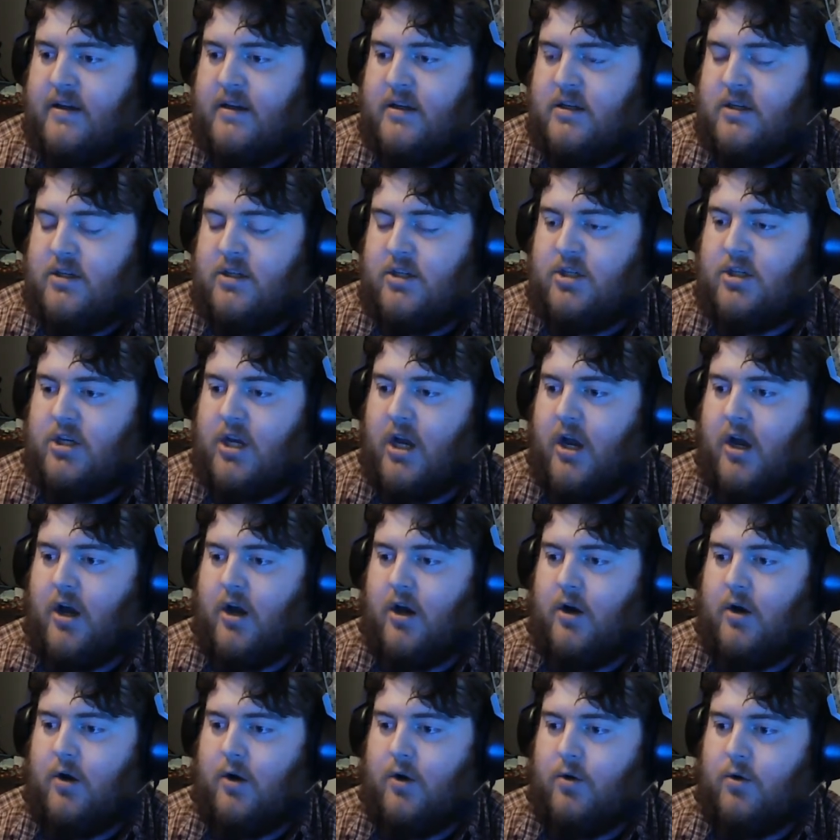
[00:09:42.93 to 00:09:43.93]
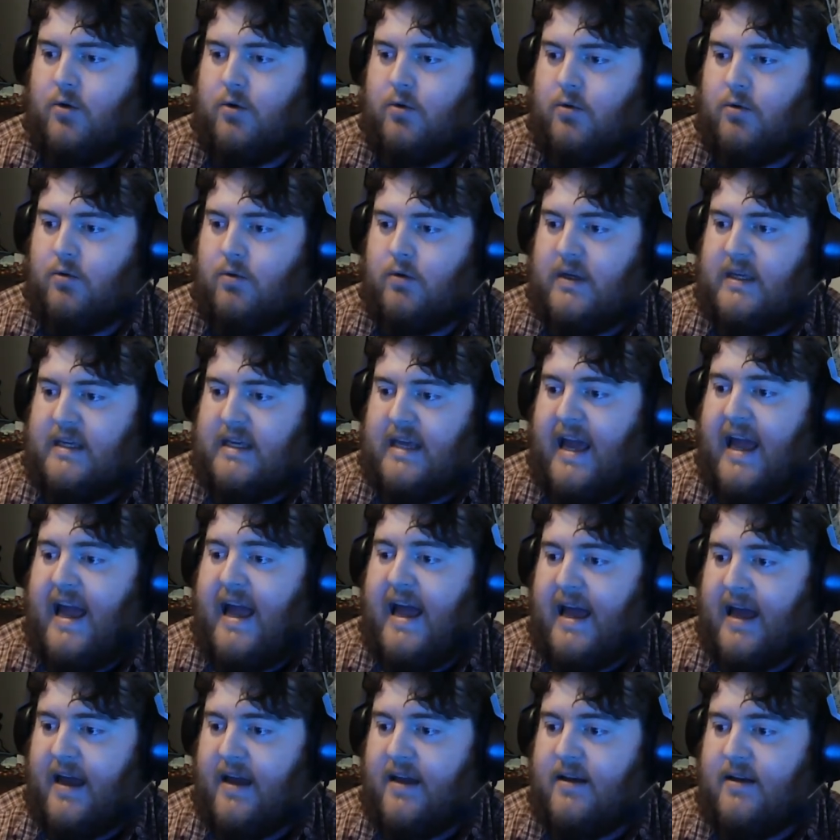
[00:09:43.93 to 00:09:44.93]
So,
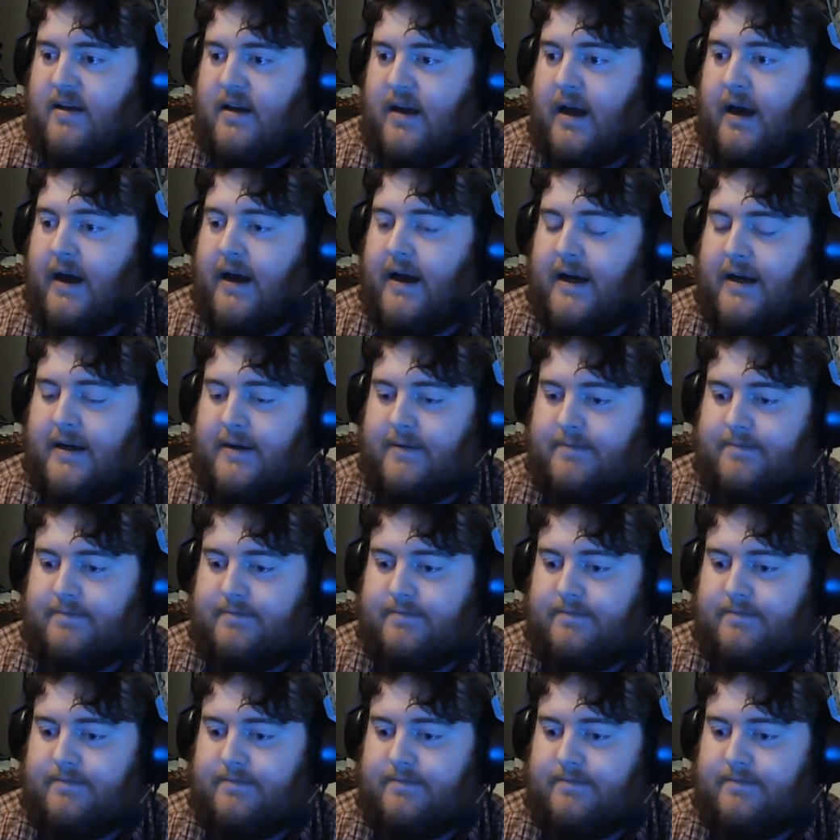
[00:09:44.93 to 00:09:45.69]
yeah. Um,